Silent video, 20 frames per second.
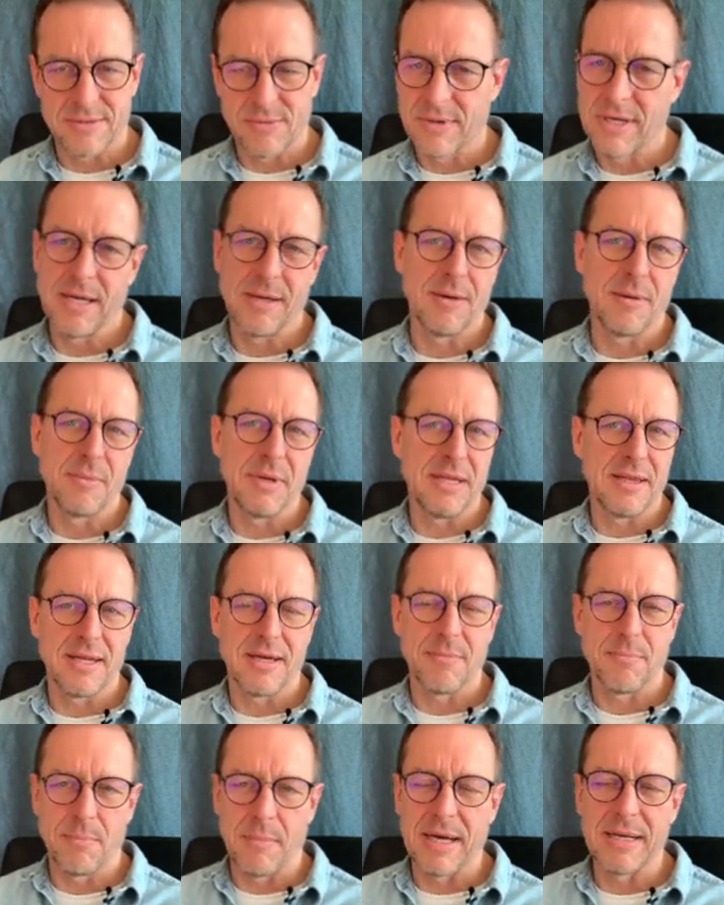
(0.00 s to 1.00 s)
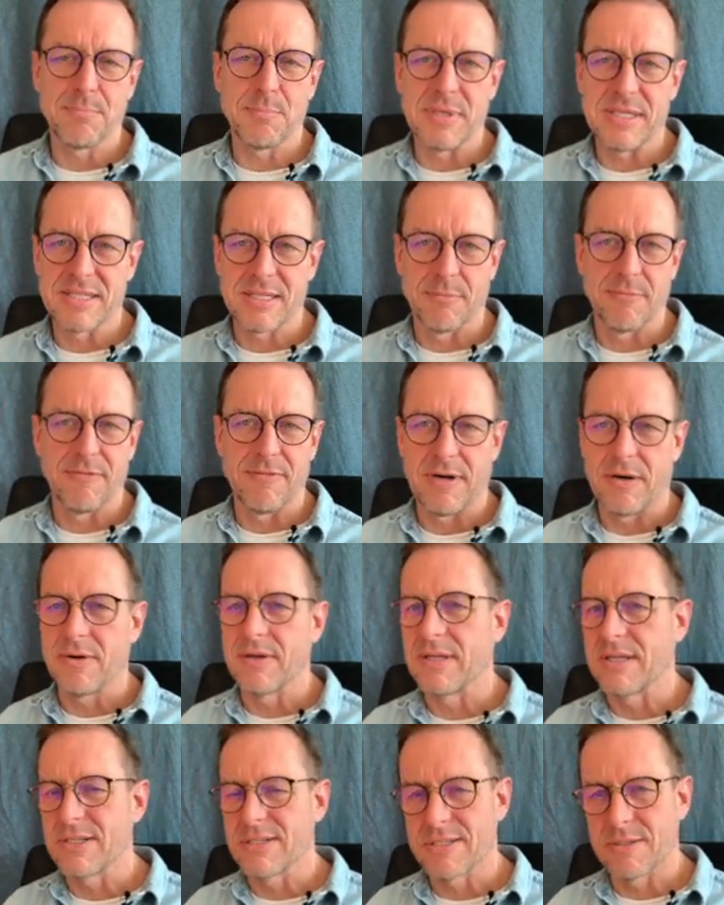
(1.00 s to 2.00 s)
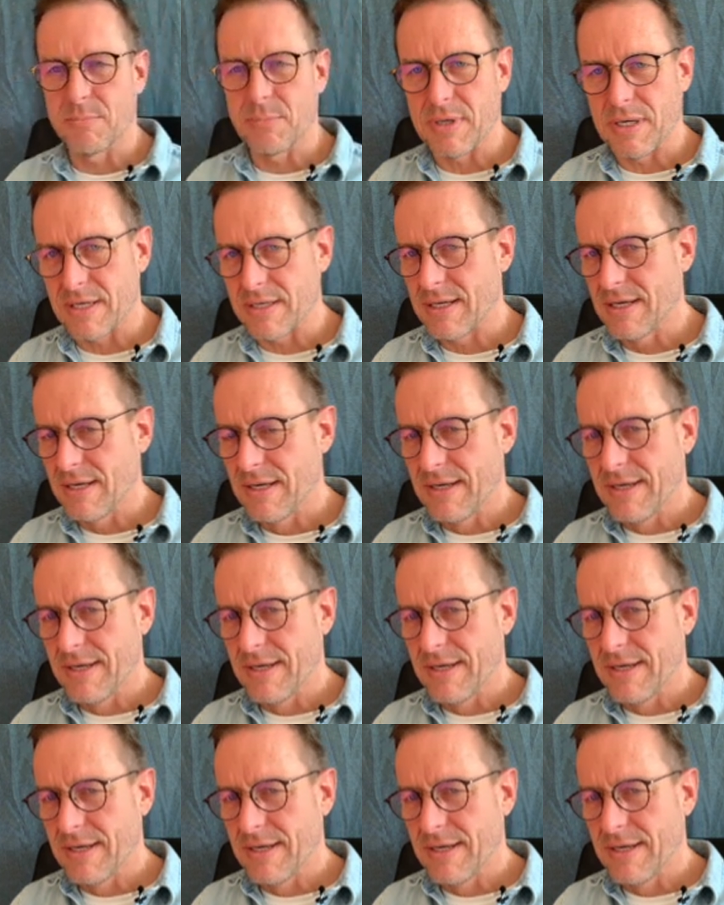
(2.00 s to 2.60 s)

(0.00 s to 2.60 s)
Okay, I mean, there might be some variation, but